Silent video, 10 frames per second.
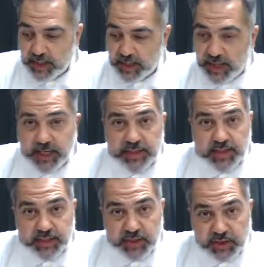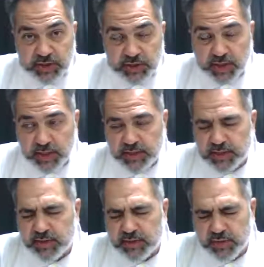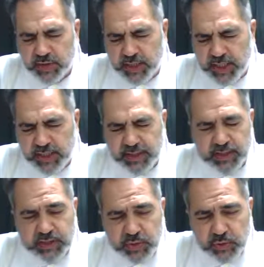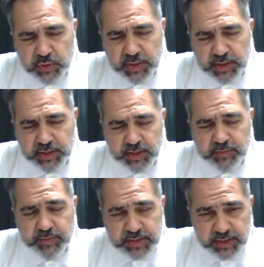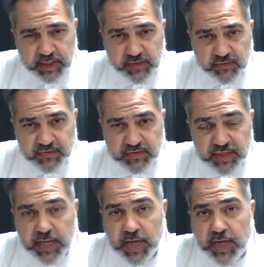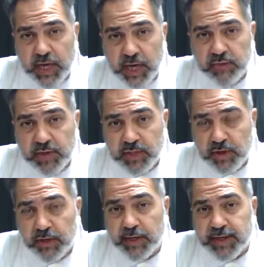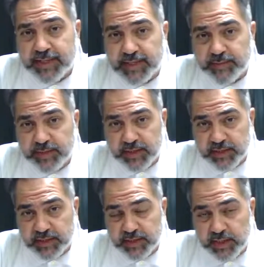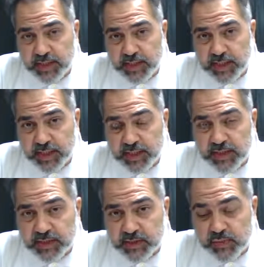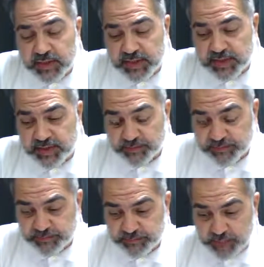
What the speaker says: and the teach and and the student themselves, how they are accepted in the school system,